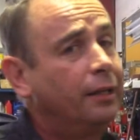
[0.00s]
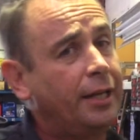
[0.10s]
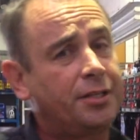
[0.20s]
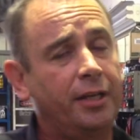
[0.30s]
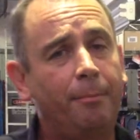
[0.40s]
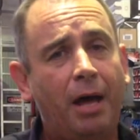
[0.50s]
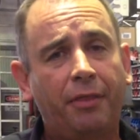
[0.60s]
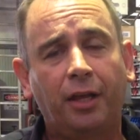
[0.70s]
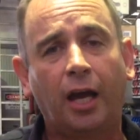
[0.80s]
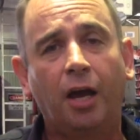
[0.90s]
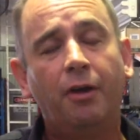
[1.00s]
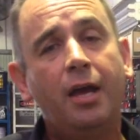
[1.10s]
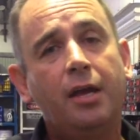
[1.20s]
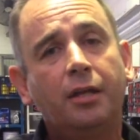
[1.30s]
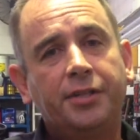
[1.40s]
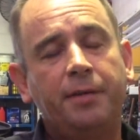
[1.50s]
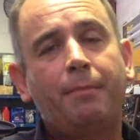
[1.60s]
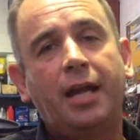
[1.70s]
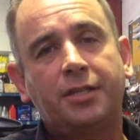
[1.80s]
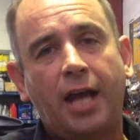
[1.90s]
less than a month ago didn't
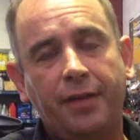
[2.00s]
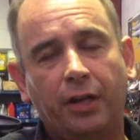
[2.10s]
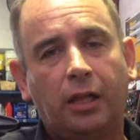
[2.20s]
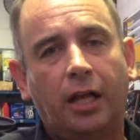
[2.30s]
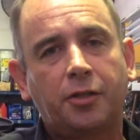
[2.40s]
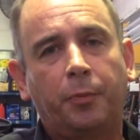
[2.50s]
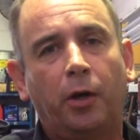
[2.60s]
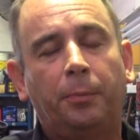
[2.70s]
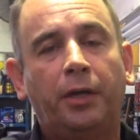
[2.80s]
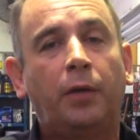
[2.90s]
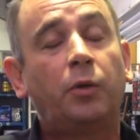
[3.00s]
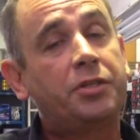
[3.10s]
maintain the clutch properly.